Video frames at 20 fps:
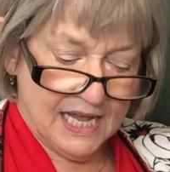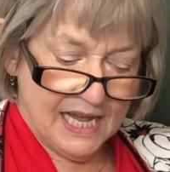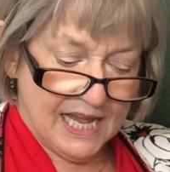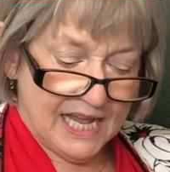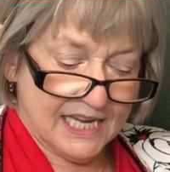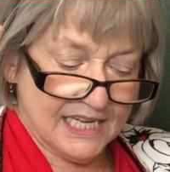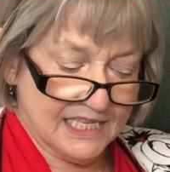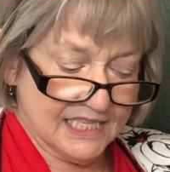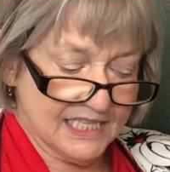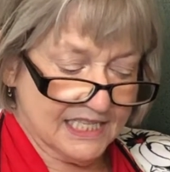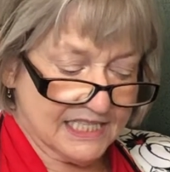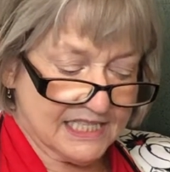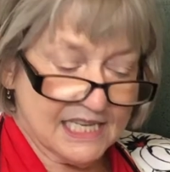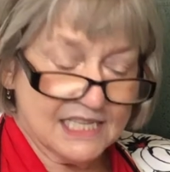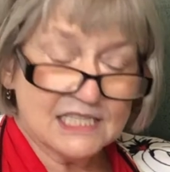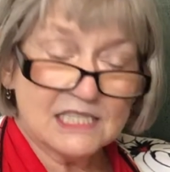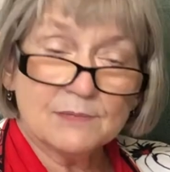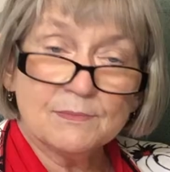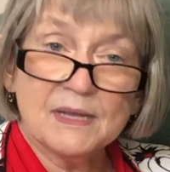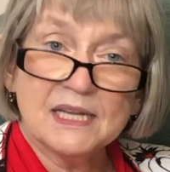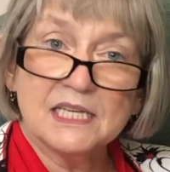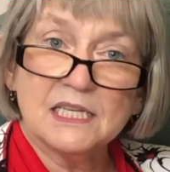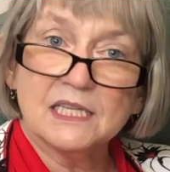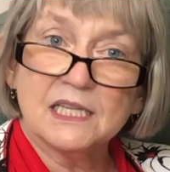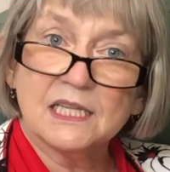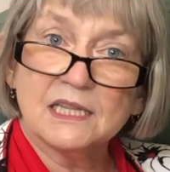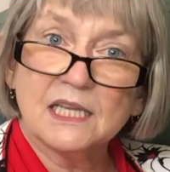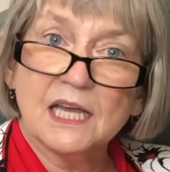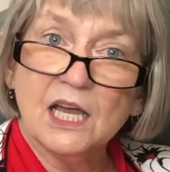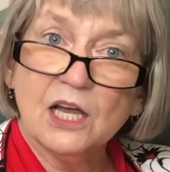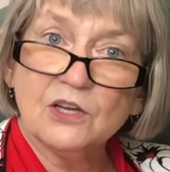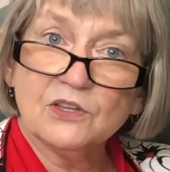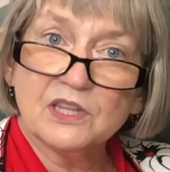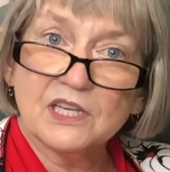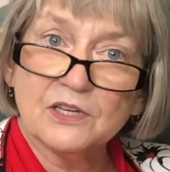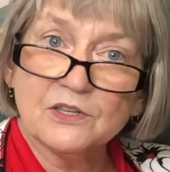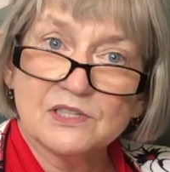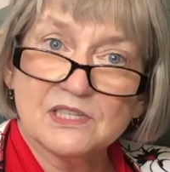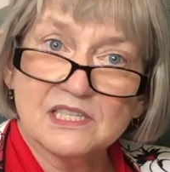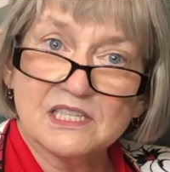and it is estimated that the
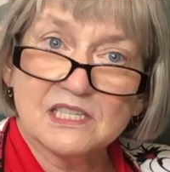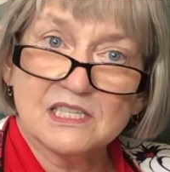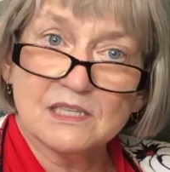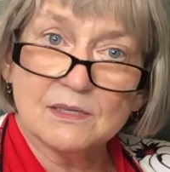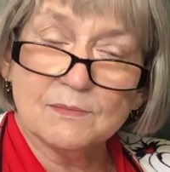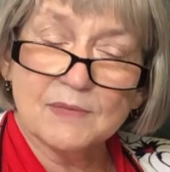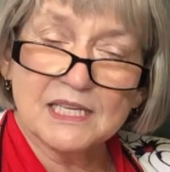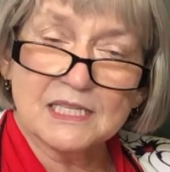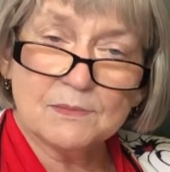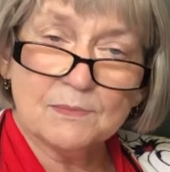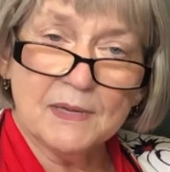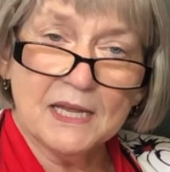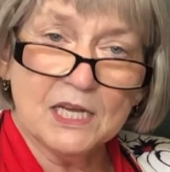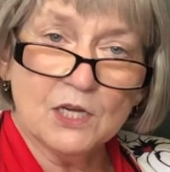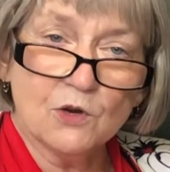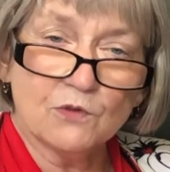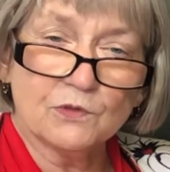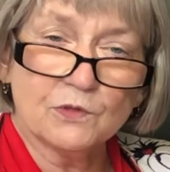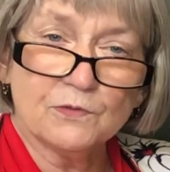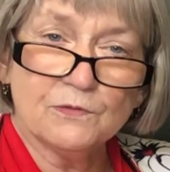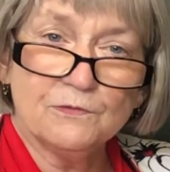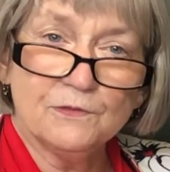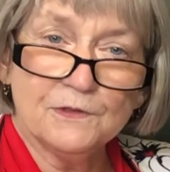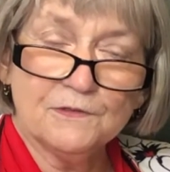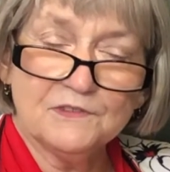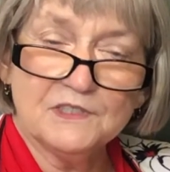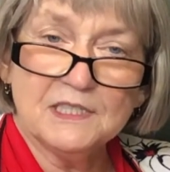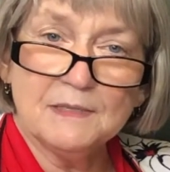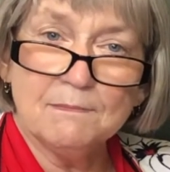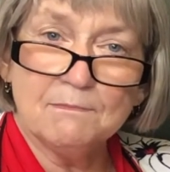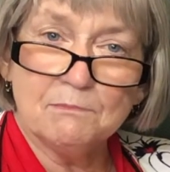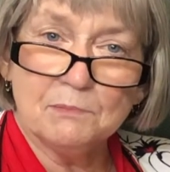healthcare system has paid over $50